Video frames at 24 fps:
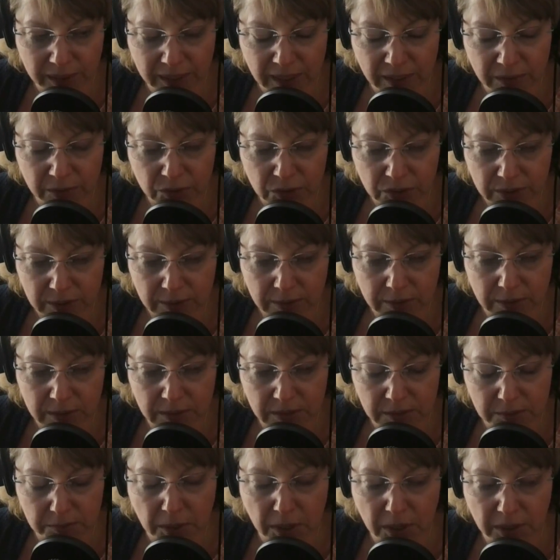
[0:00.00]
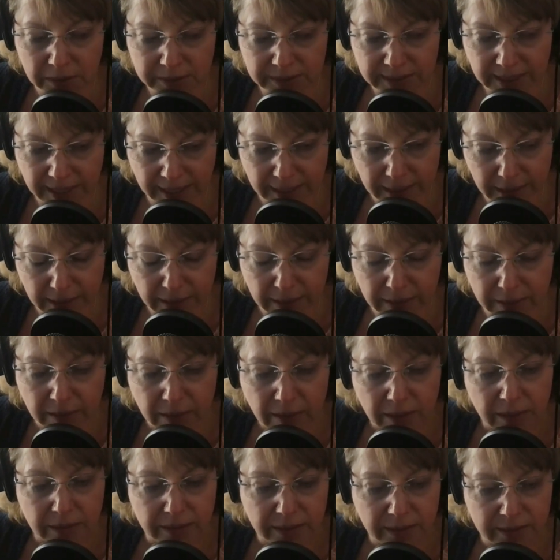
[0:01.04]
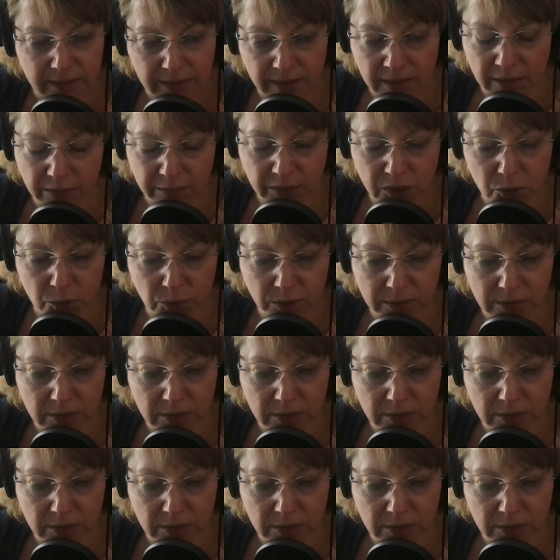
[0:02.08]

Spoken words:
and there's a small tank that's individual.